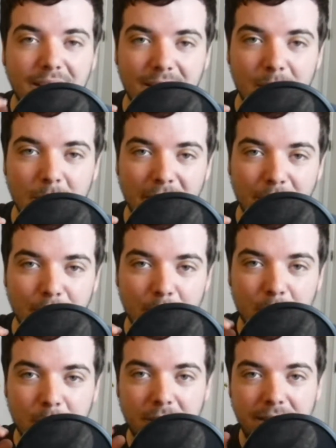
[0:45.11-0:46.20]
the
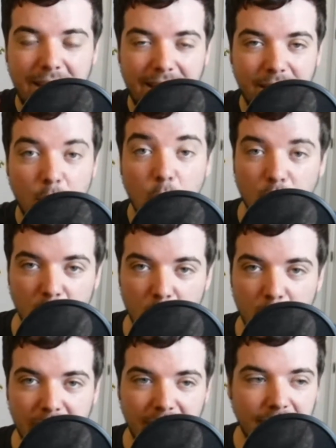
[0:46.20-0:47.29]
microphone and
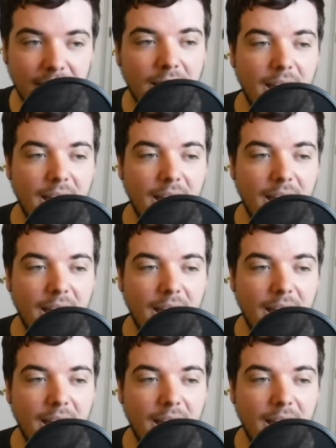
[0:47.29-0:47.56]
overloading it,